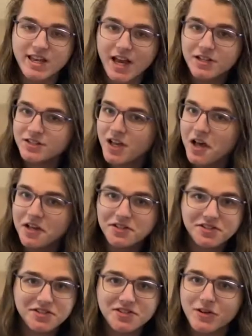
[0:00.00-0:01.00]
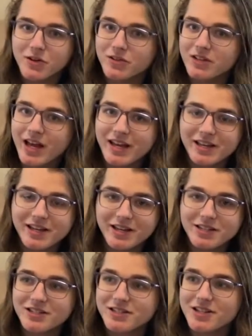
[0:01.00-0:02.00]
guess I still like
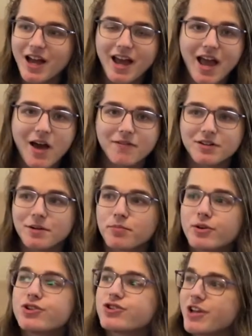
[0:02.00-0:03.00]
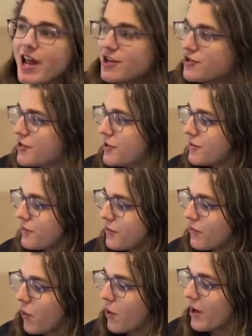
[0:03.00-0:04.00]
it. I have an appreciation
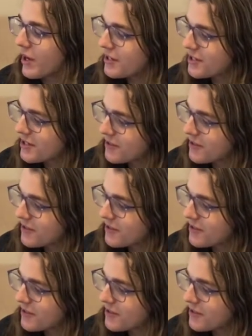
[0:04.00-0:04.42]
for it.